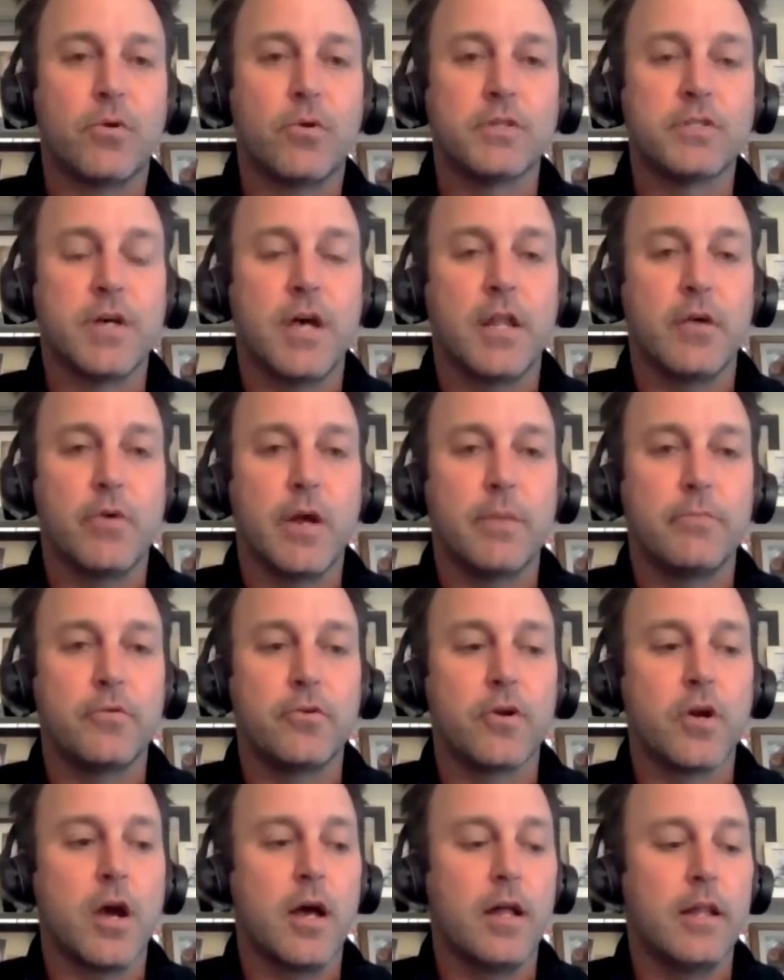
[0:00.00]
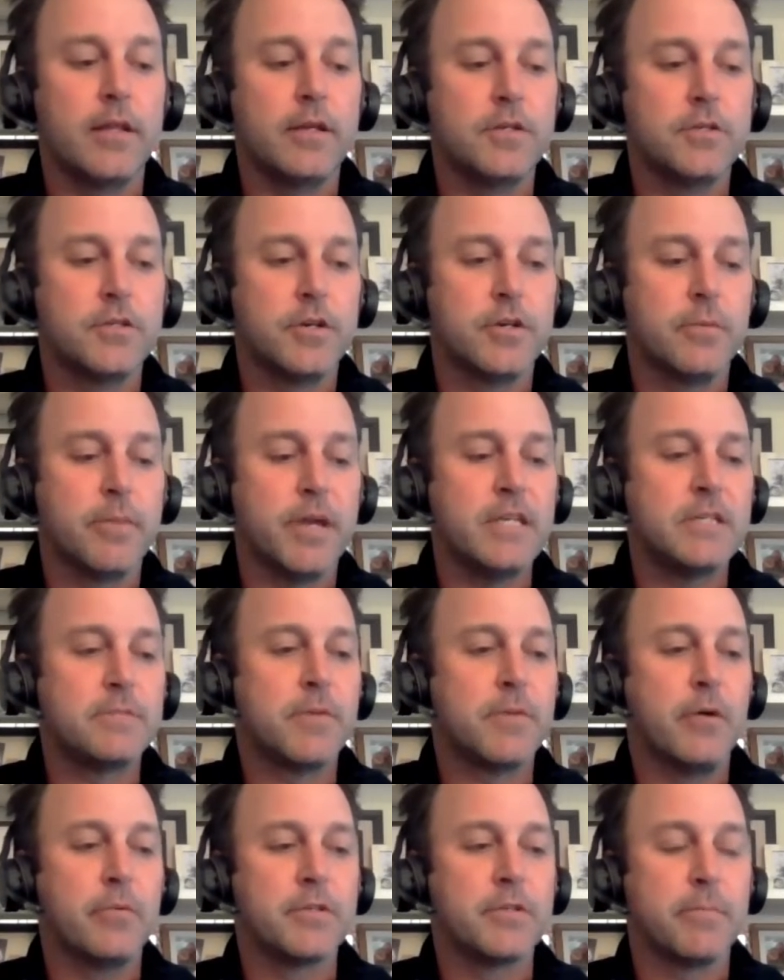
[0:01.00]
sports all the way up through college.
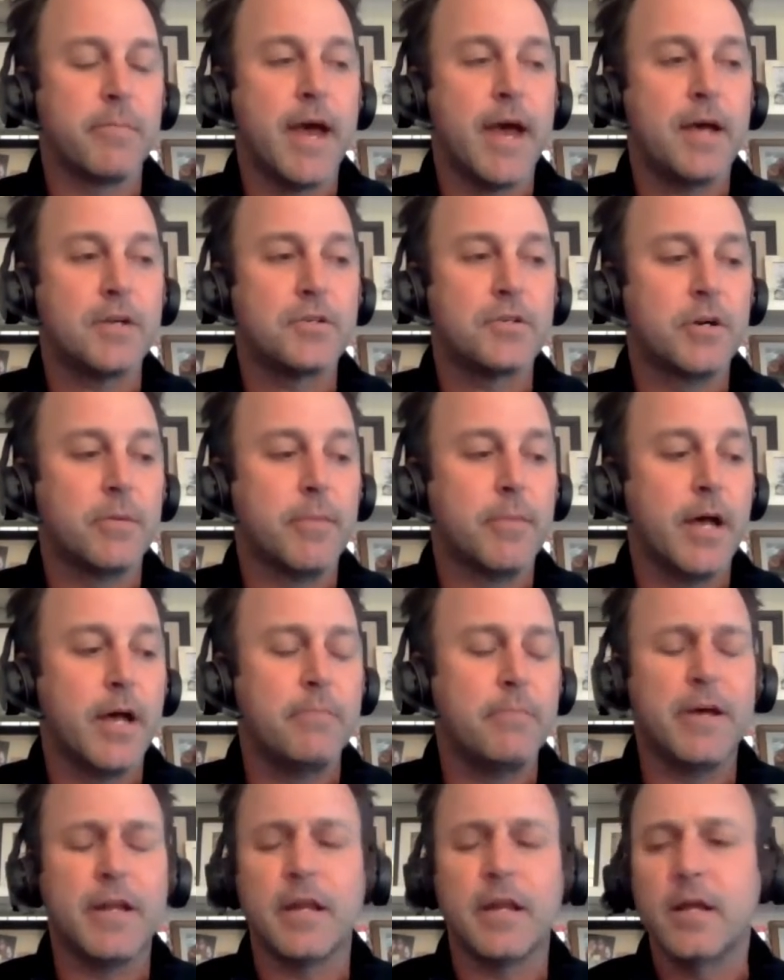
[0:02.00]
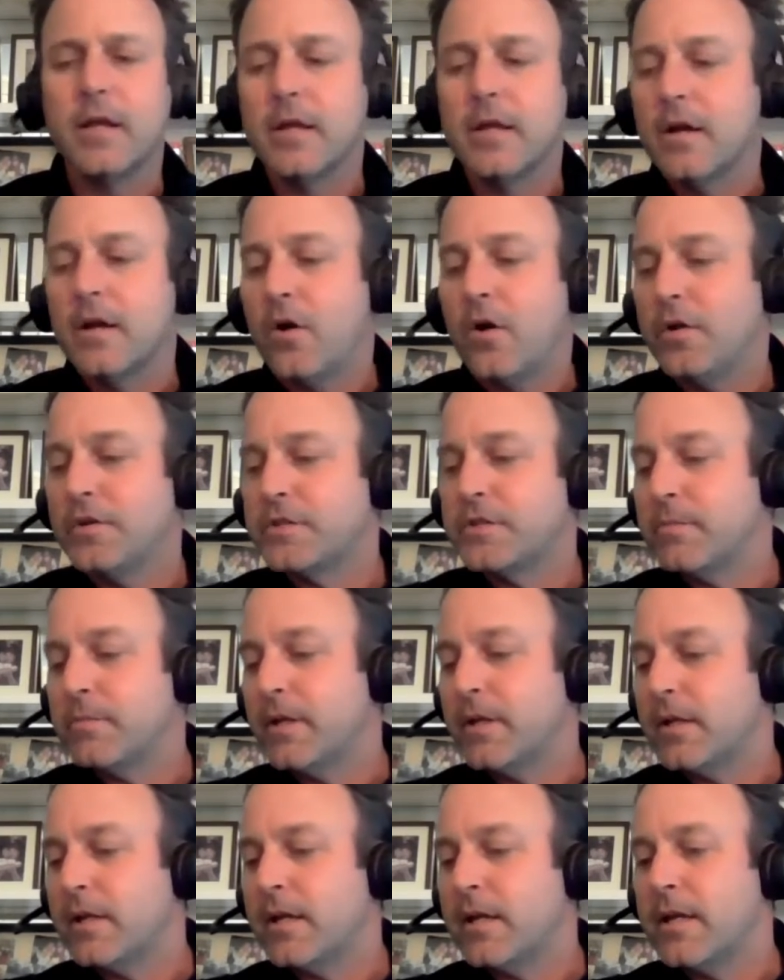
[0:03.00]
Baseball was a passion of mine, but
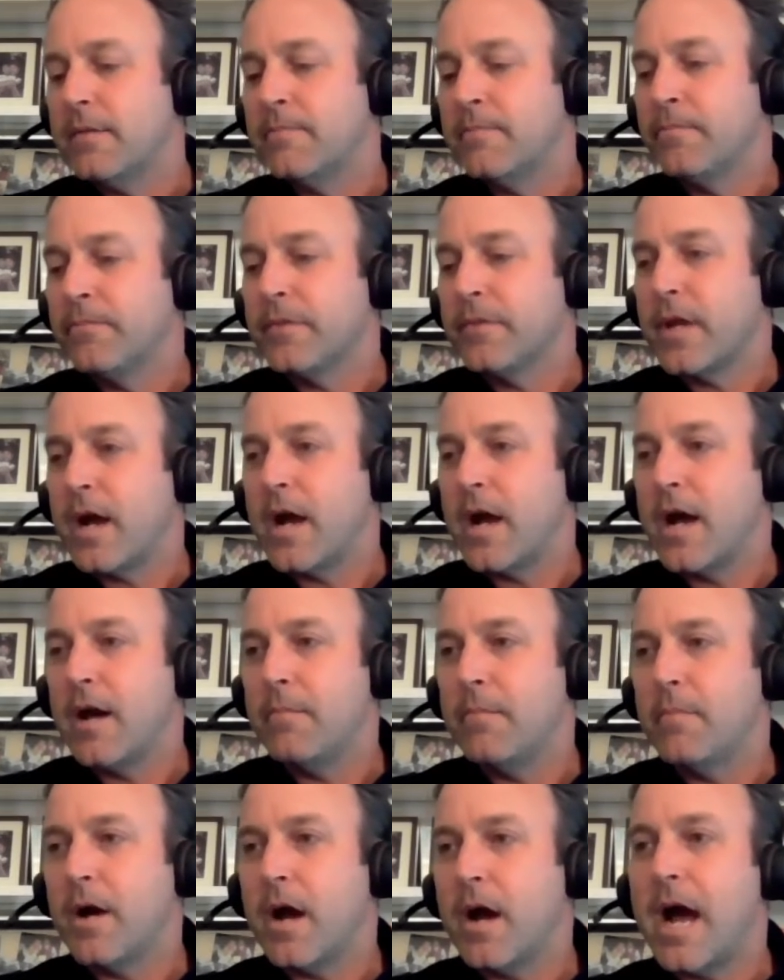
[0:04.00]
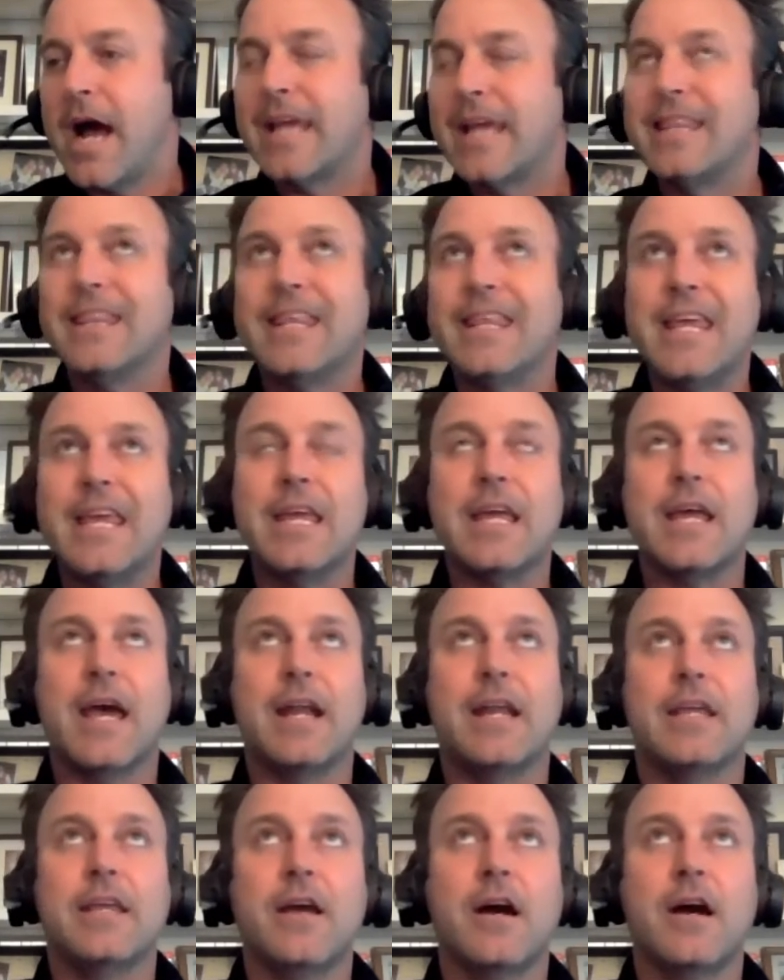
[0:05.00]
ultimately, I think
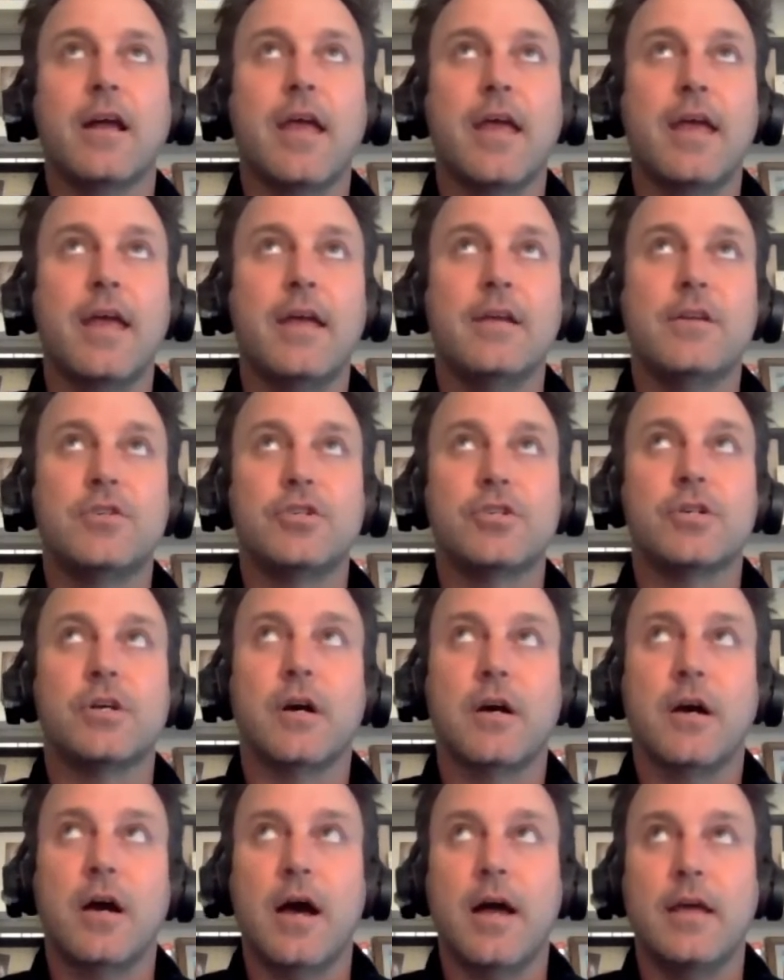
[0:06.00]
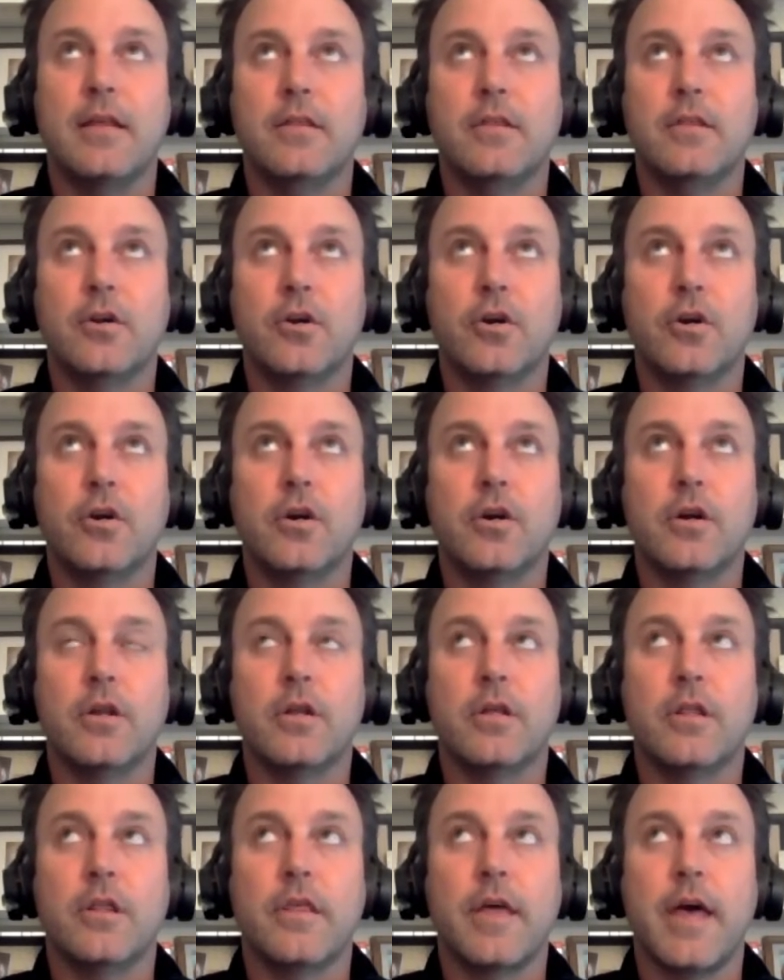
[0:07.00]
at a young age, I
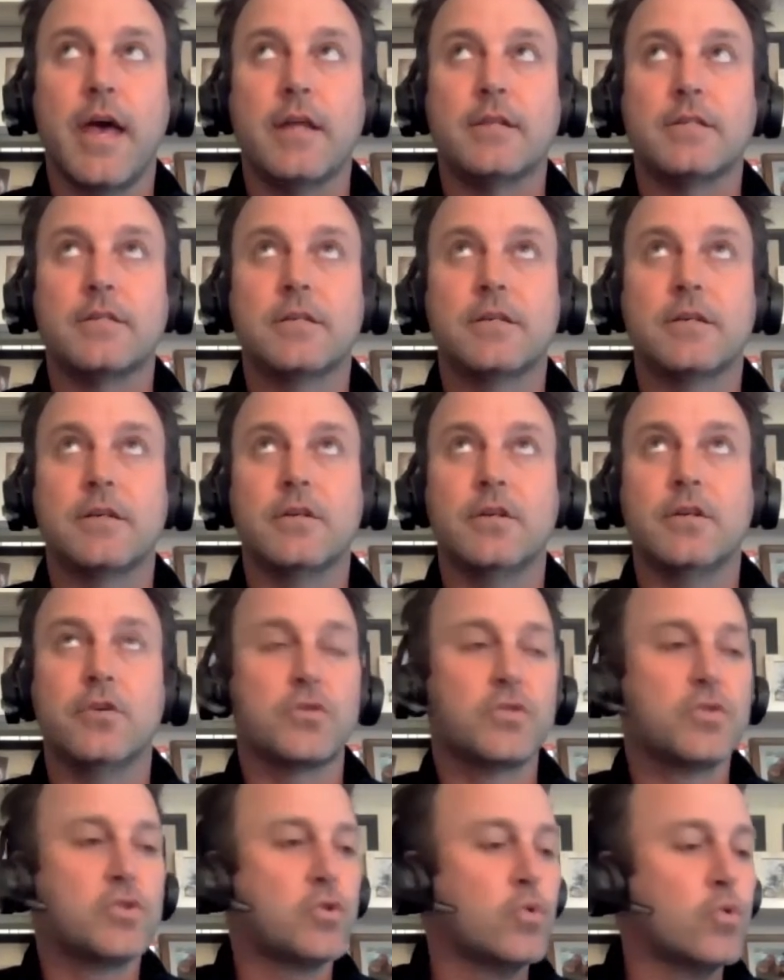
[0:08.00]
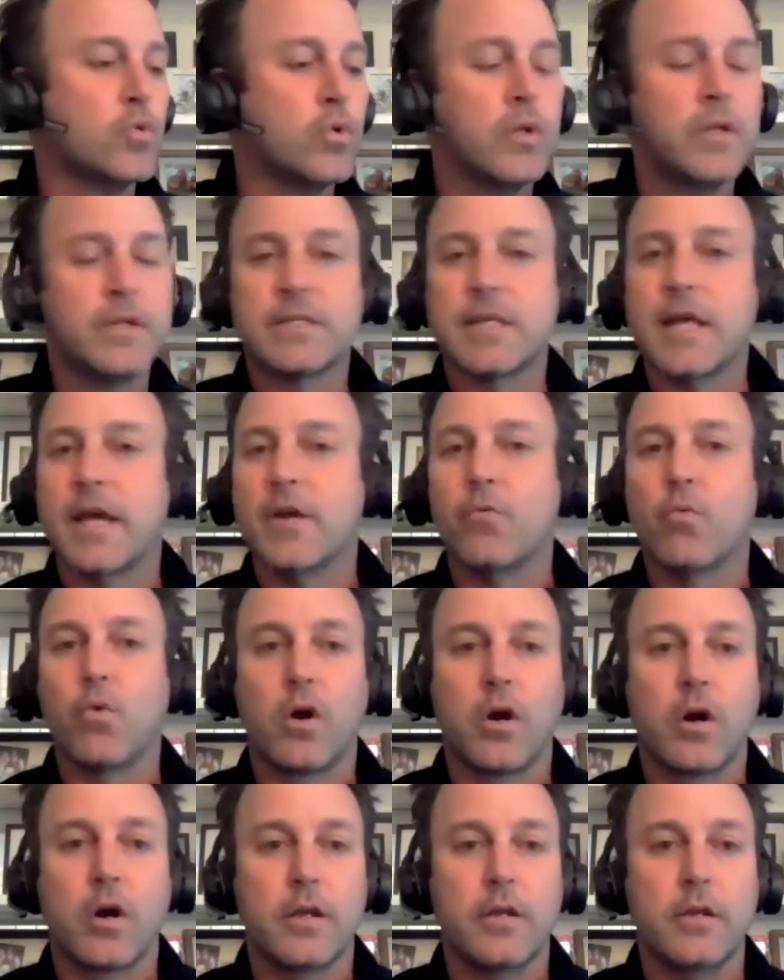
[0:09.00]
learned that, school is like
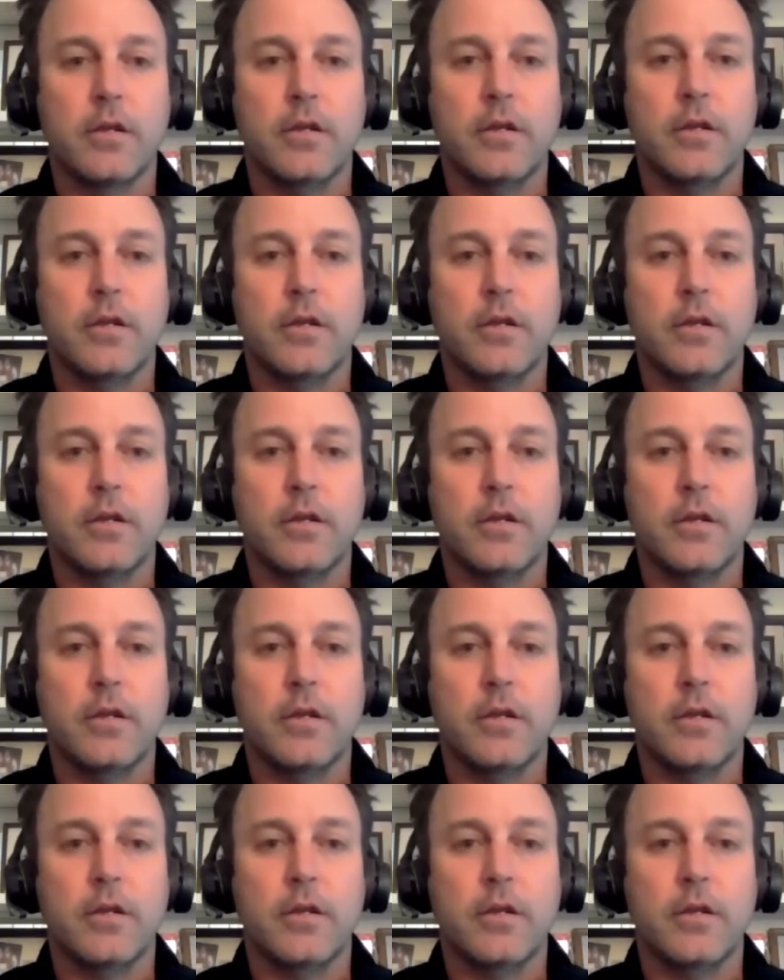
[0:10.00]
work.